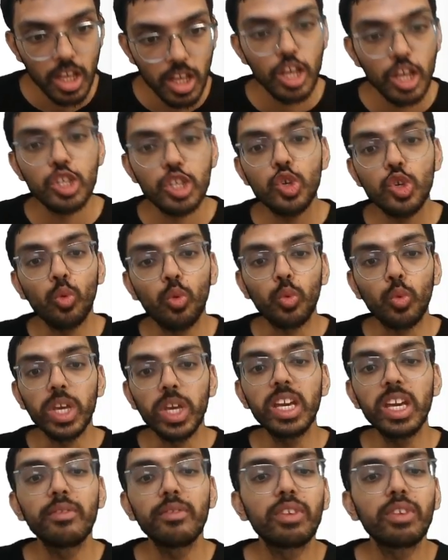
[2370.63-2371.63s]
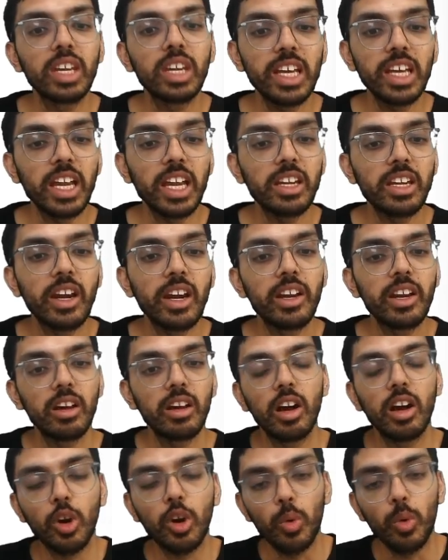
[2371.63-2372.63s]
So we have created
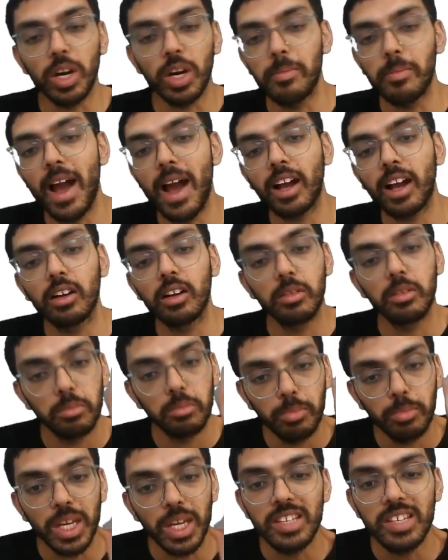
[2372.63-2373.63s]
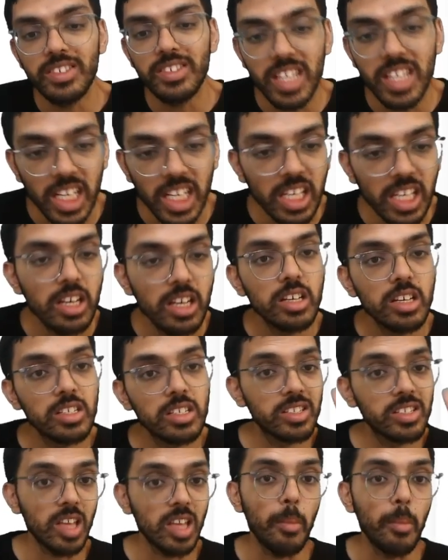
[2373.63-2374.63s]
a Kwirtmak pre-scene
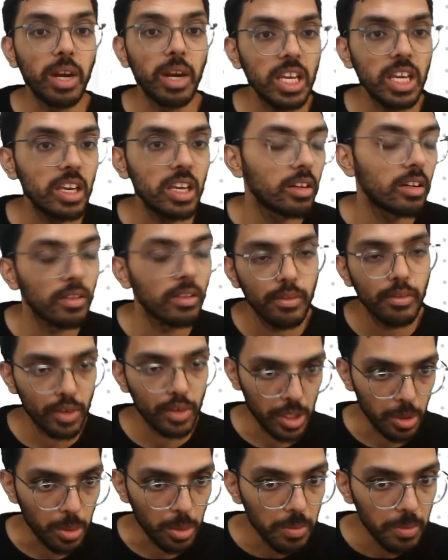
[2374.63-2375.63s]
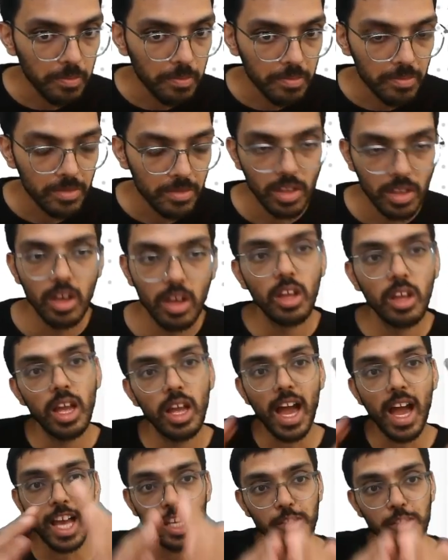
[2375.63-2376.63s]
summary for you.
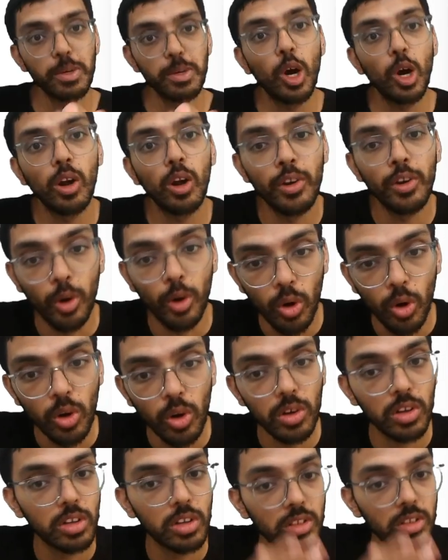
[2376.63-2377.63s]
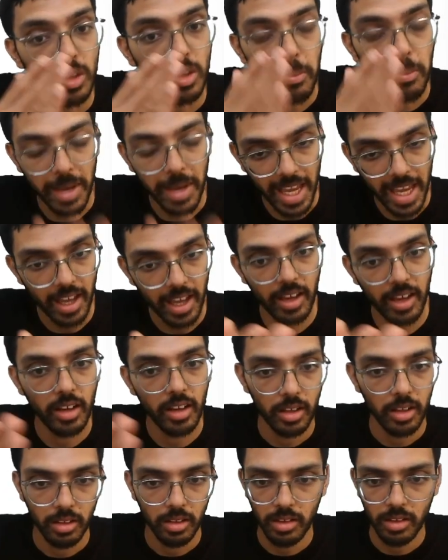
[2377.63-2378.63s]
As we all know, the May
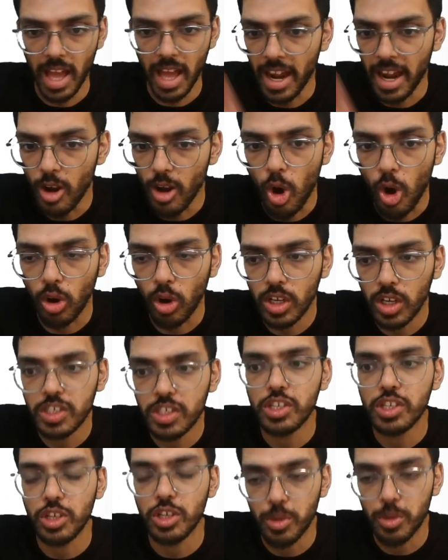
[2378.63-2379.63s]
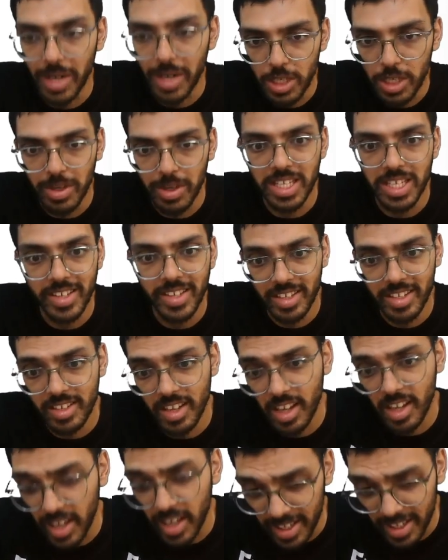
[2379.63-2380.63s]
and August 2026
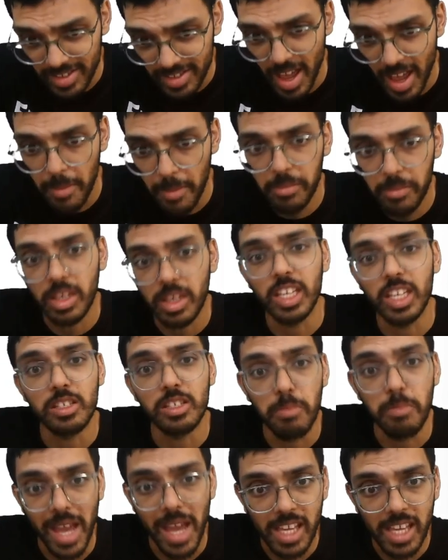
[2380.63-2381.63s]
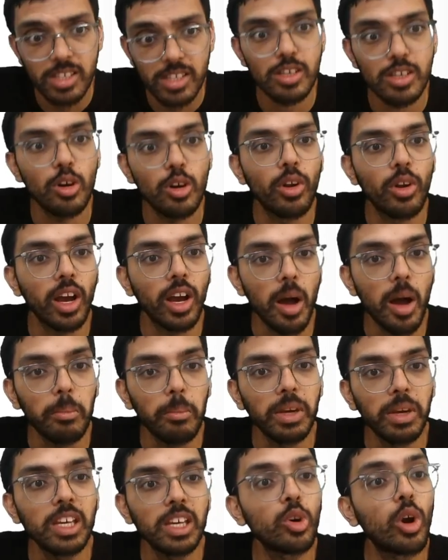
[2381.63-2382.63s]
exam is based on a
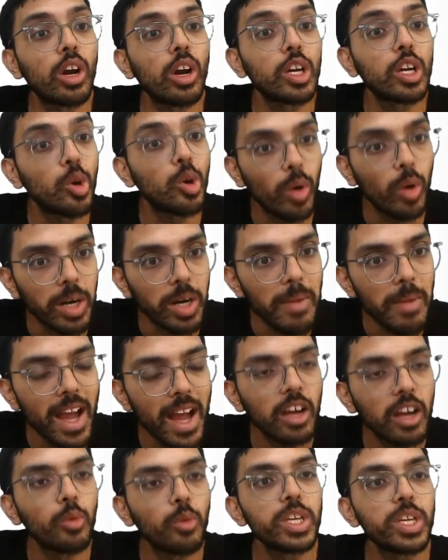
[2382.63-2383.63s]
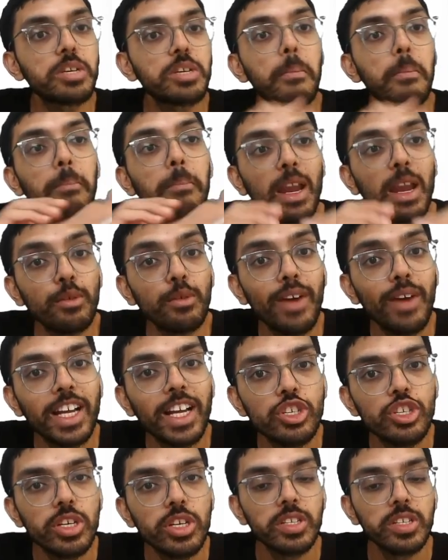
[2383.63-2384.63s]
company called Kwirtmak, which
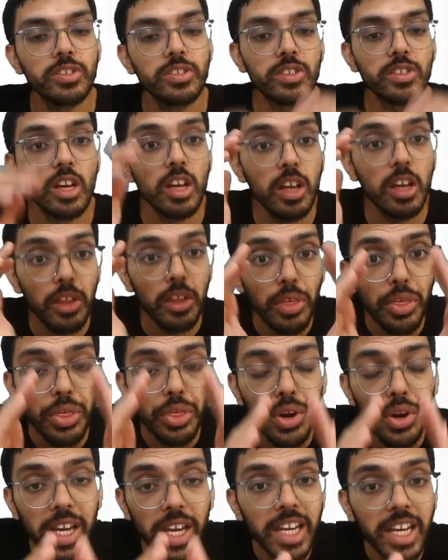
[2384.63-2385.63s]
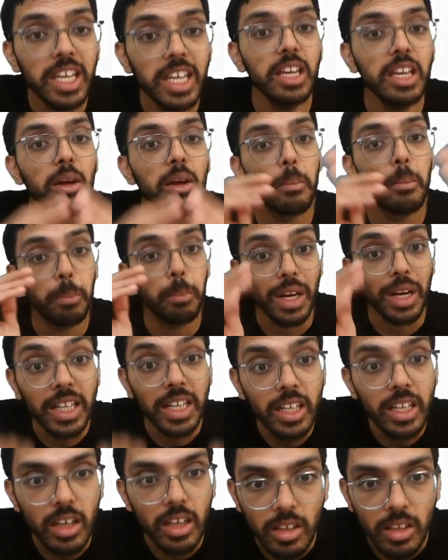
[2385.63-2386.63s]
manufactures 3D
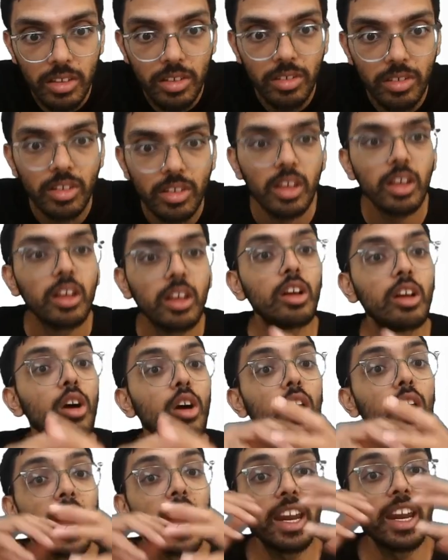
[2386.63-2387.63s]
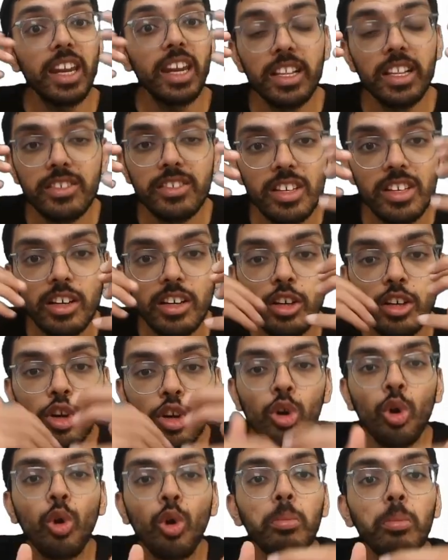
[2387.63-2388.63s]
printers, and it's a
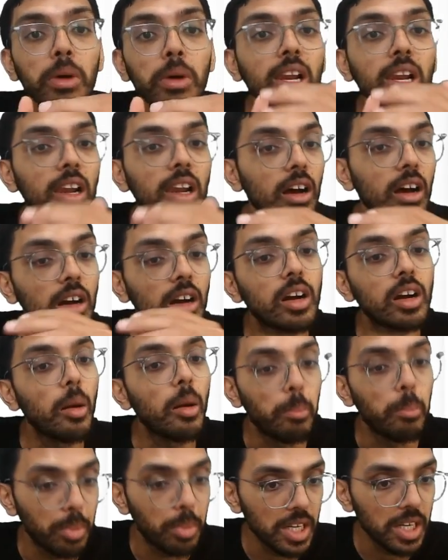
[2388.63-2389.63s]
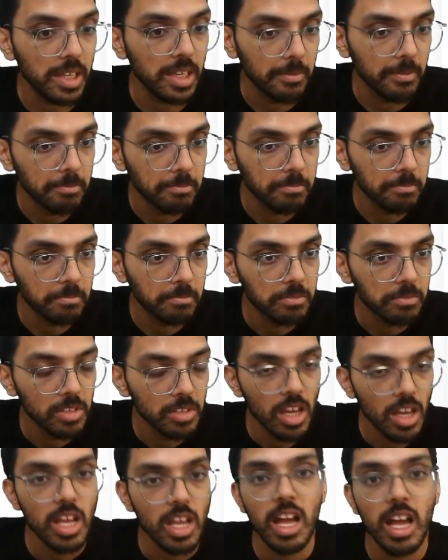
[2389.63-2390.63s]
global company.
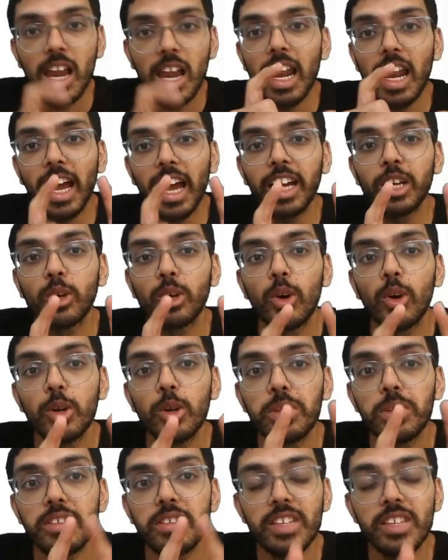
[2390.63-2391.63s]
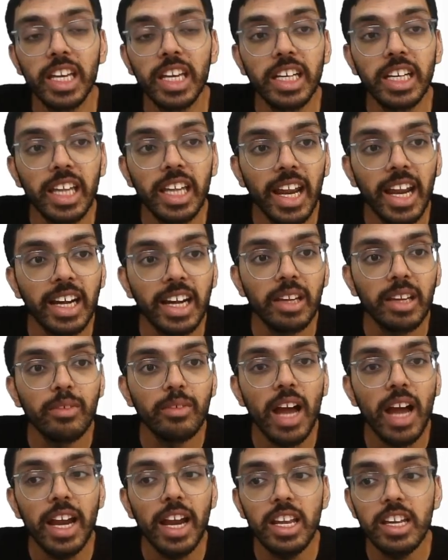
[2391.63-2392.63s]
Like I told you, this interactive
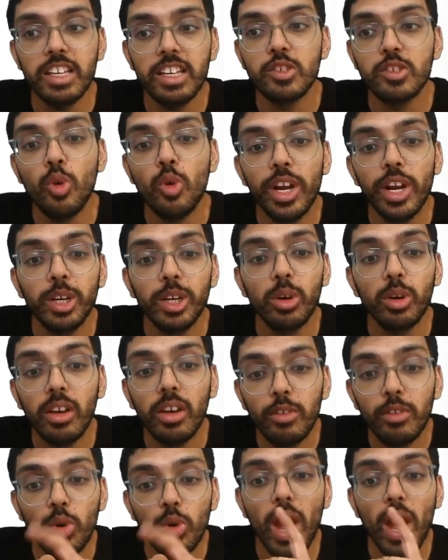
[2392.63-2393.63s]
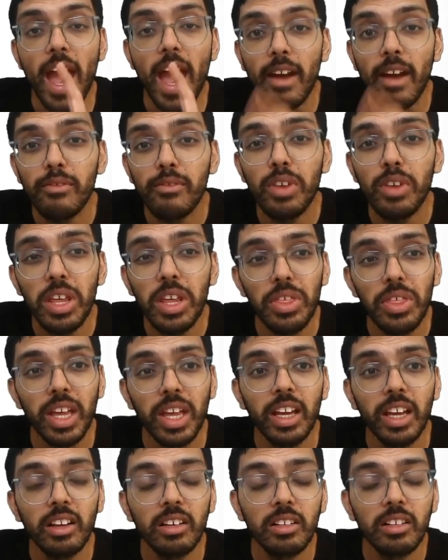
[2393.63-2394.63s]
guide is going to give you everything
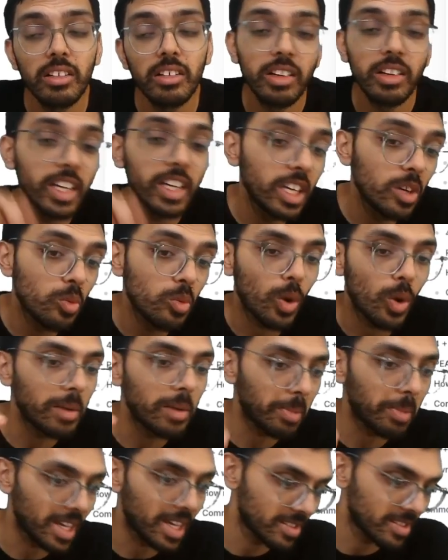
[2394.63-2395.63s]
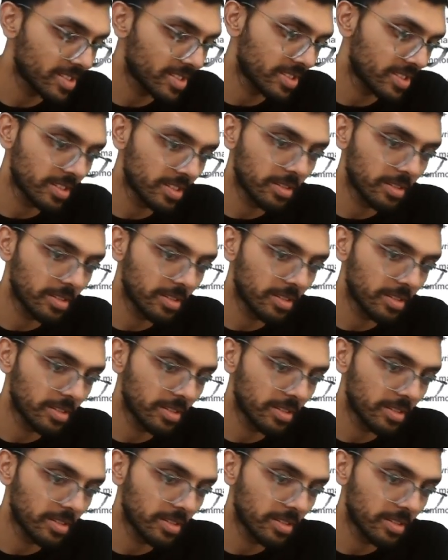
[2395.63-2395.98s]
in one place.